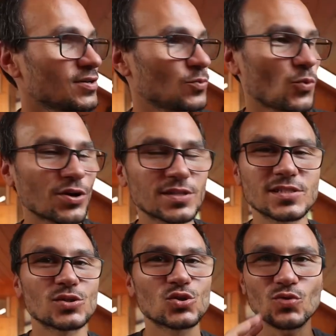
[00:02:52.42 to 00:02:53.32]
it
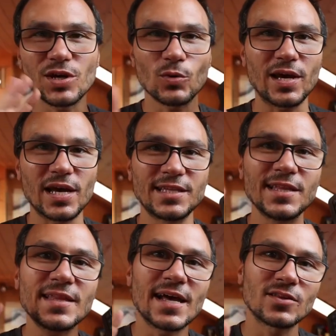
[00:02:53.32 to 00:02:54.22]
works straight away. I
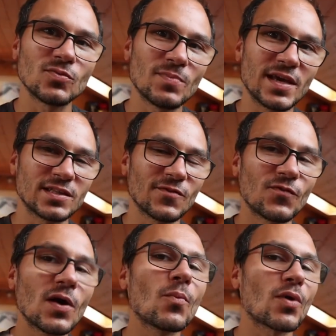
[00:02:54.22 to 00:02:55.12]
didn't have to make the
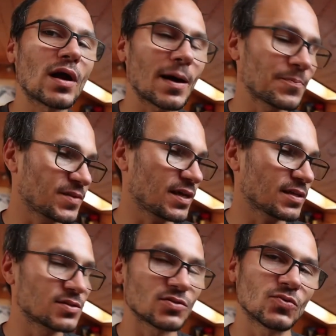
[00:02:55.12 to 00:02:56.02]
firmware
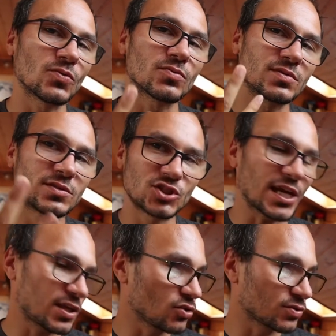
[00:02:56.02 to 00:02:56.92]
update. So
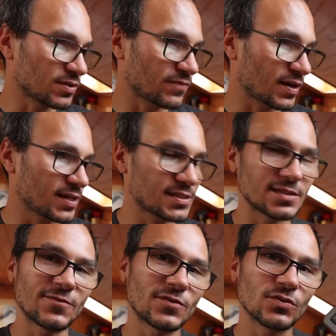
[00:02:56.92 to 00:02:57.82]
check your device
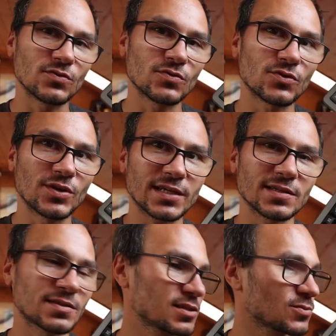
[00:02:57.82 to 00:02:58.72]
if you
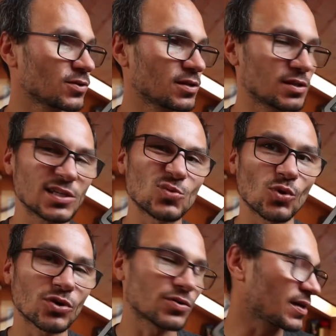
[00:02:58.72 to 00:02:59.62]
connected this one and it doesn't
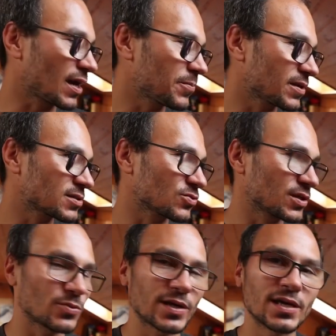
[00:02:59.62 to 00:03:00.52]
work on the iPad
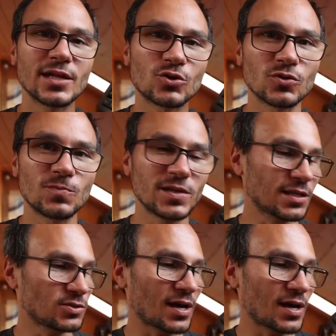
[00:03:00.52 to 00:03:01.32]
straight away. It could be that